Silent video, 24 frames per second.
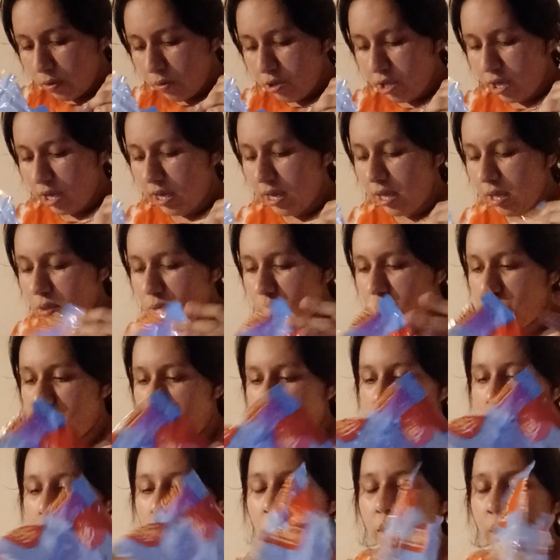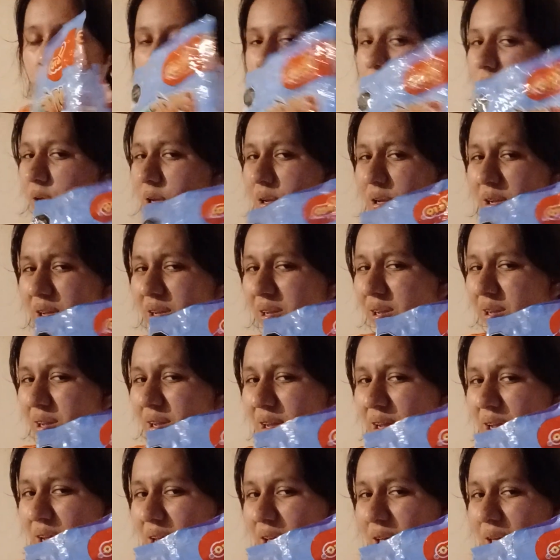Oh yeah, it has one.
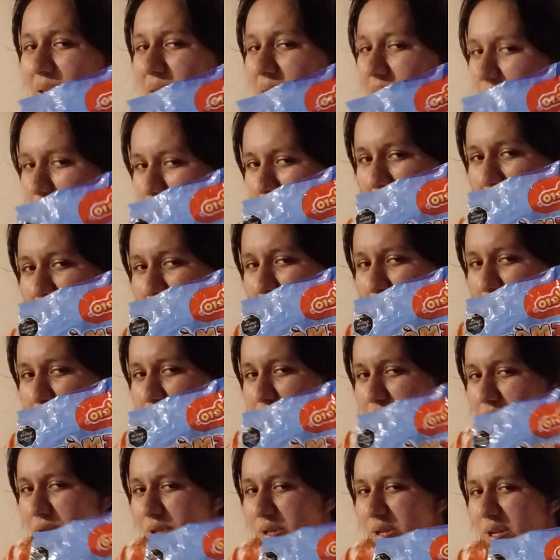Semaphores.